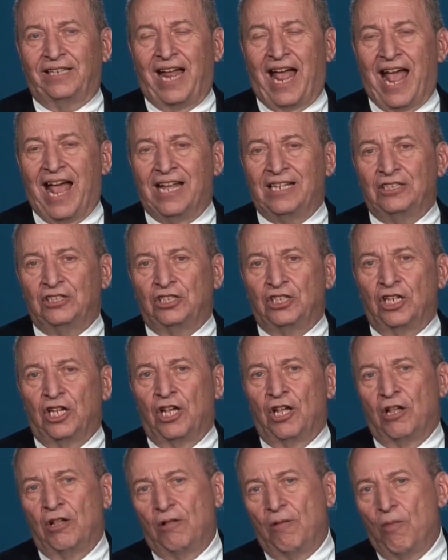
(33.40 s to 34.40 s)
as
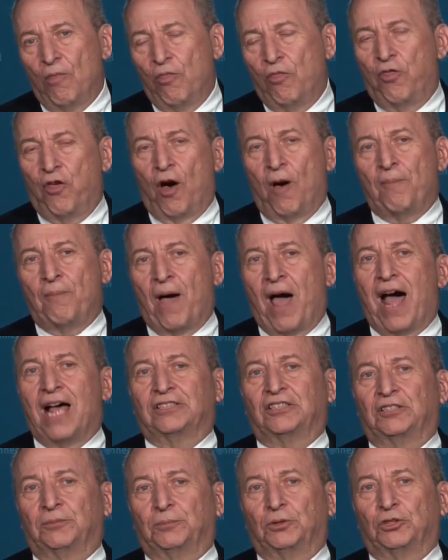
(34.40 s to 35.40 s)
the
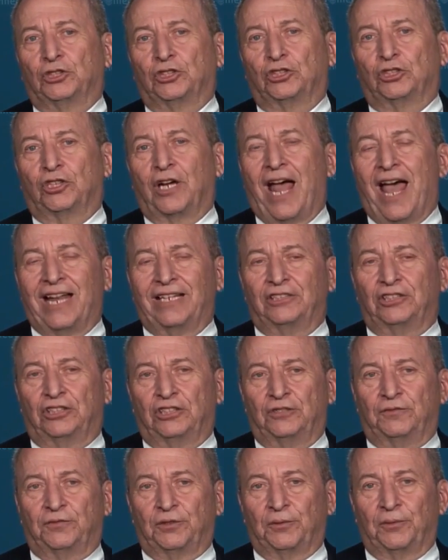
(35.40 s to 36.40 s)
possible strategy
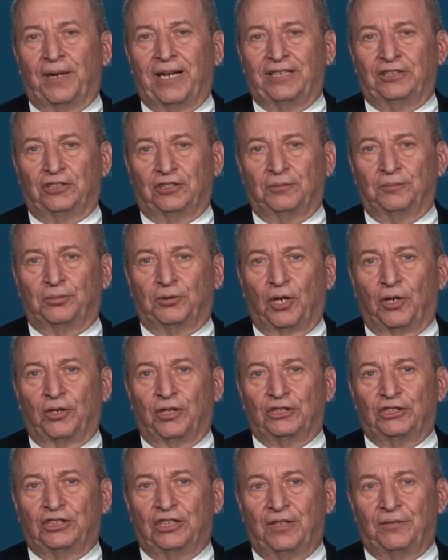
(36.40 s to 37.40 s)
for raising
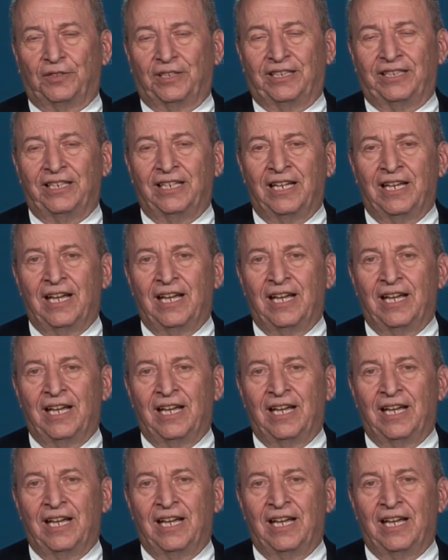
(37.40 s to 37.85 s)
progressivity